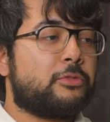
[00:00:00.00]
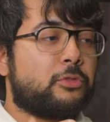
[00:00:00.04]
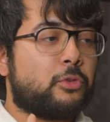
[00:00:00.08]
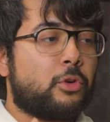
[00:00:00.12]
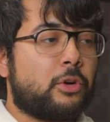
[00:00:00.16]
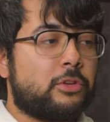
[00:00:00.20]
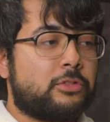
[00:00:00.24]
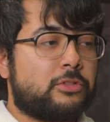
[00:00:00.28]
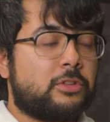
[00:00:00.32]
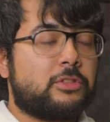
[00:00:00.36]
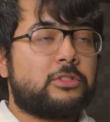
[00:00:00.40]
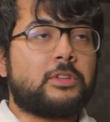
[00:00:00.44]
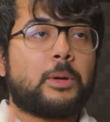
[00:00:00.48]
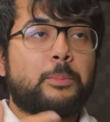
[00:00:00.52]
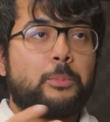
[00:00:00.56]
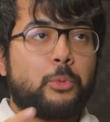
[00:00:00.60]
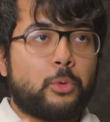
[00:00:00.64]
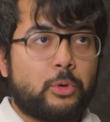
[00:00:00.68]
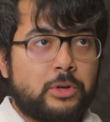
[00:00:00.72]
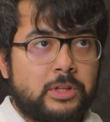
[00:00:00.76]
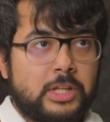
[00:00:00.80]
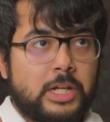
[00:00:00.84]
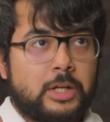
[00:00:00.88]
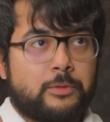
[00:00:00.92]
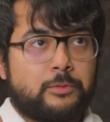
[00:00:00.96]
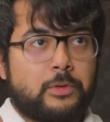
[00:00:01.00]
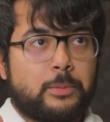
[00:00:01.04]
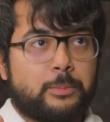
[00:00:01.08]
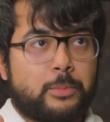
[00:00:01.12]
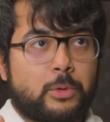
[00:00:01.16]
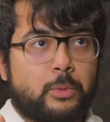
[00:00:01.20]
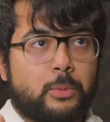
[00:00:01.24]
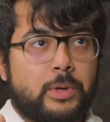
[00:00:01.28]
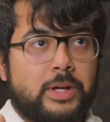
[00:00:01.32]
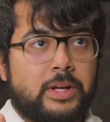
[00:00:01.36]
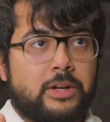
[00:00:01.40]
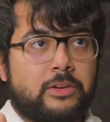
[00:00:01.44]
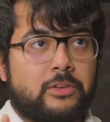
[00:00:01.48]
of course, the support that we
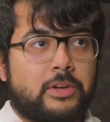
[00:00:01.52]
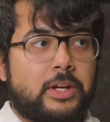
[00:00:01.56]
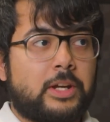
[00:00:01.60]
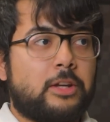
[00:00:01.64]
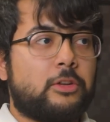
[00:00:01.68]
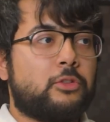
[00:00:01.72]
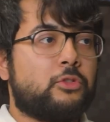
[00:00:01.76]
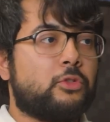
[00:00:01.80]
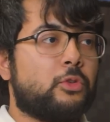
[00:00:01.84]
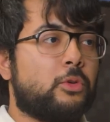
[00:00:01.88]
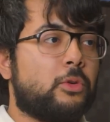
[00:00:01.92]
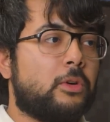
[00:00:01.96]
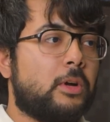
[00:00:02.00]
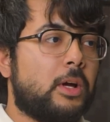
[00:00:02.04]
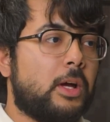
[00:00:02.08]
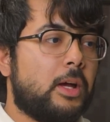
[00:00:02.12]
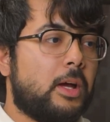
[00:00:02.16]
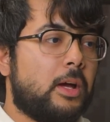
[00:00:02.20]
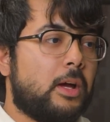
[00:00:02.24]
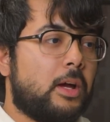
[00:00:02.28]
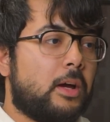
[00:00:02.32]
provide, right? So